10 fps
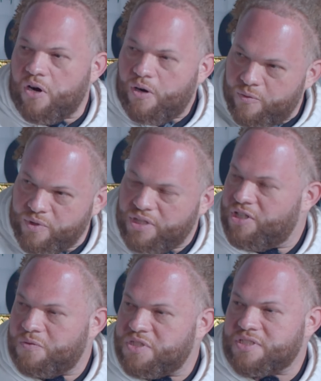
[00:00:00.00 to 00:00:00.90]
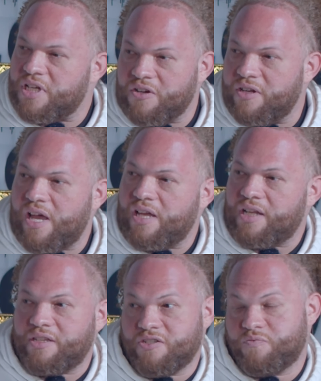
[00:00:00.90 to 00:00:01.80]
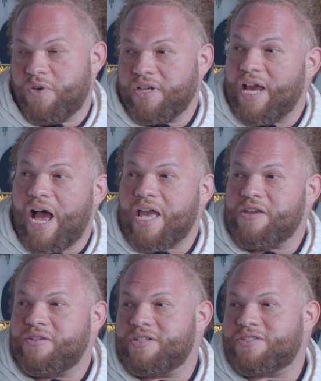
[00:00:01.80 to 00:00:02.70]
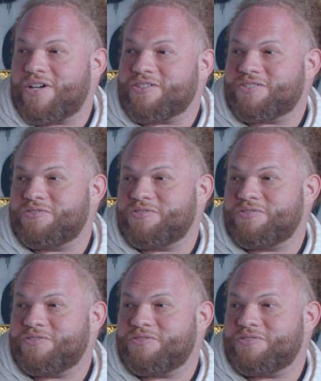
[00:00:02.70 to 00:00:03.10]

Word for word: heart with love just hearing that. Like, there's one guy you need to talk